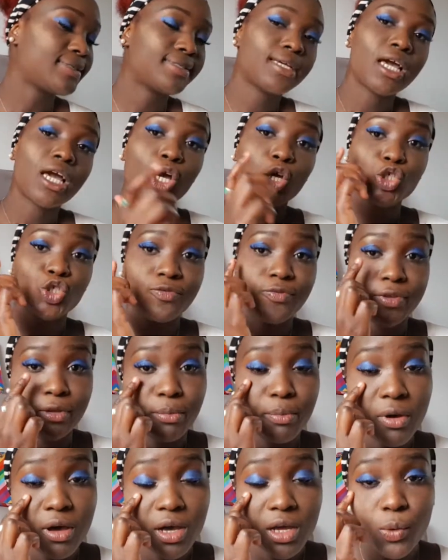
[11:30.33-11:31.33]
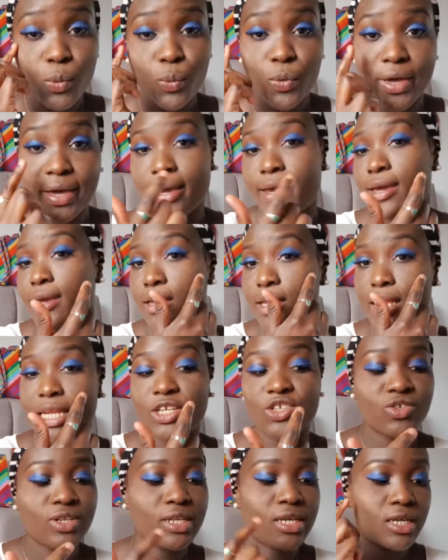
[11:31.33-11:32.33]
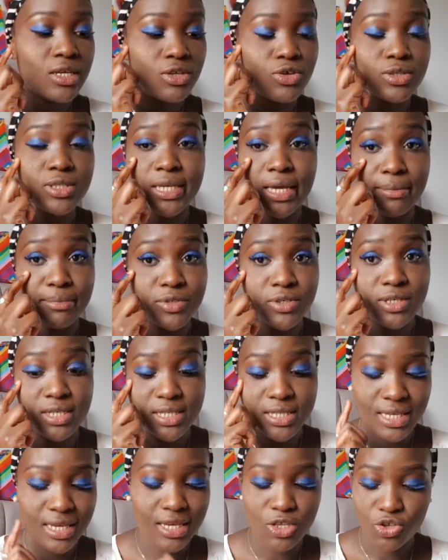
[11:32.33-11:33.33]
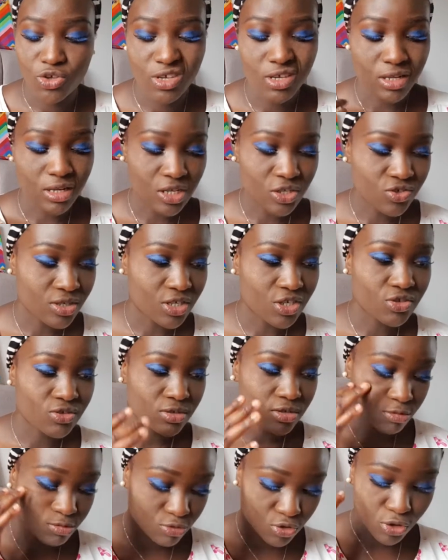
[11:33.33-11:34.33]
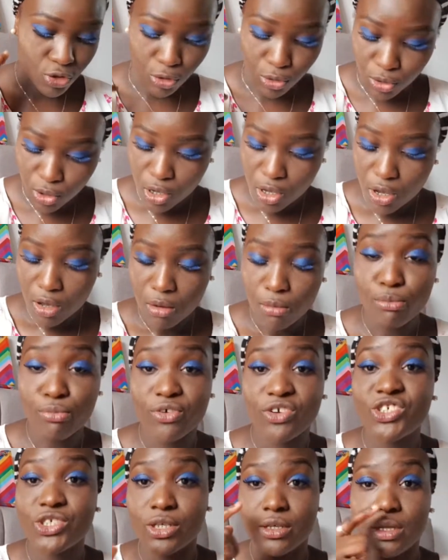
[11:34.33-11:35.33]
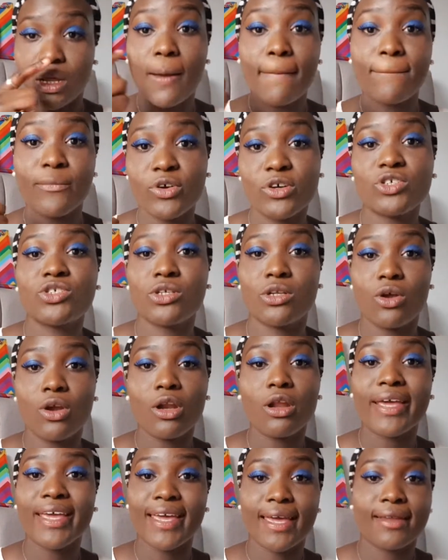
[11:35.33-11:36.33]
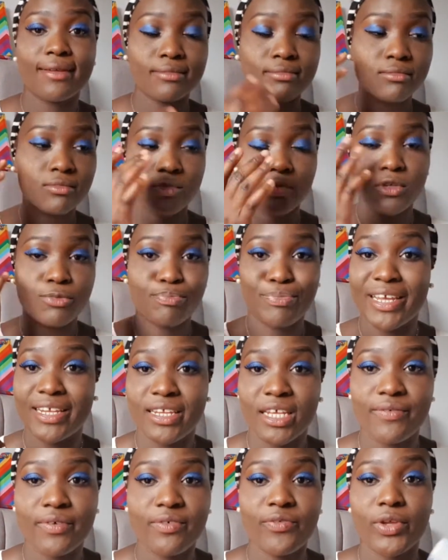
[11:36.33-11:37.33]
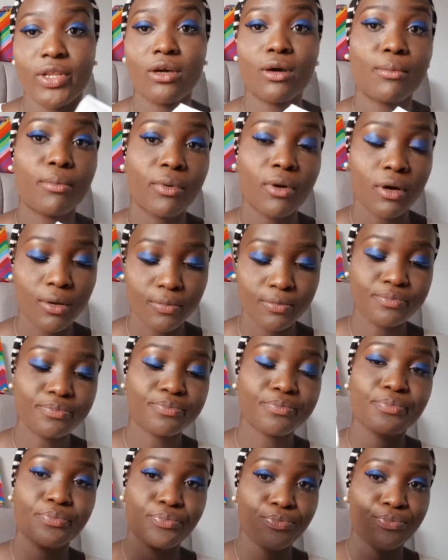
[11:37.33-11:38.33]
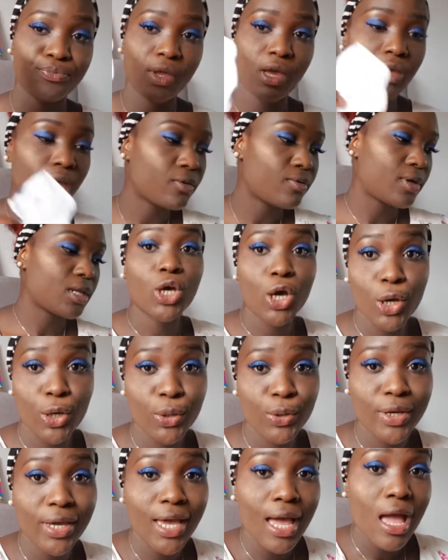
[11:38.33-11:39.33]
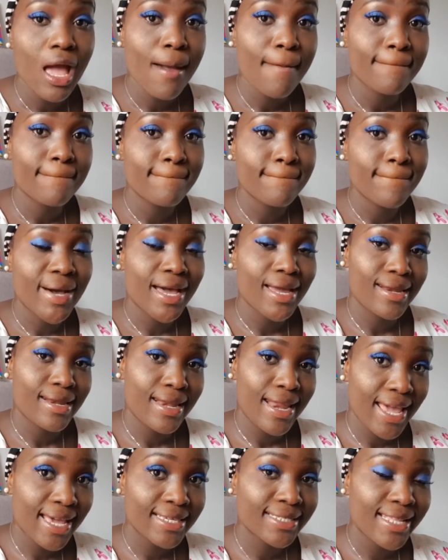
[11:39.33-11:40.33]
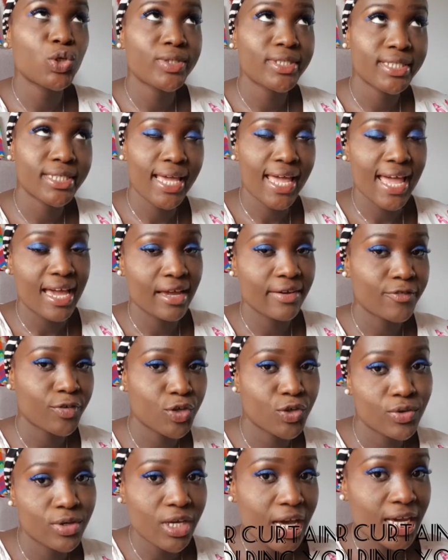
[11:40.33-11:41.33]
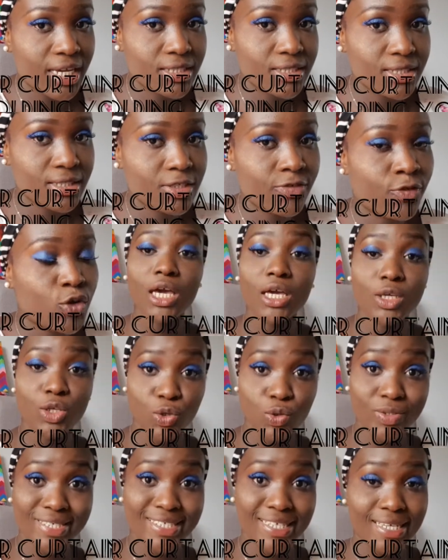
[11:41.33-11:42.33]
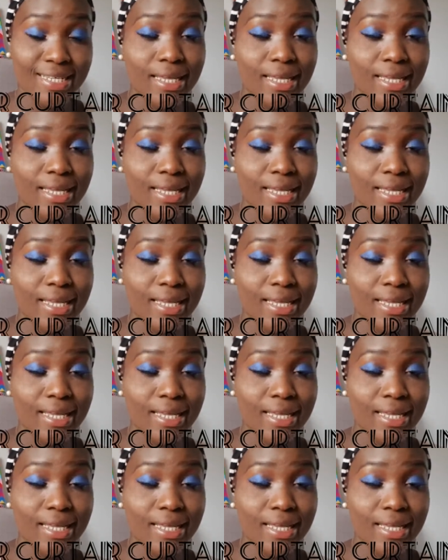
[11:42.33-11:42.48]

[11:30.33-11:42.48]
really nice. So for the part where it literally you tape to your skin, you can literally just, you know, brush it all again, blend everything up. So my next beauty hack for you guys,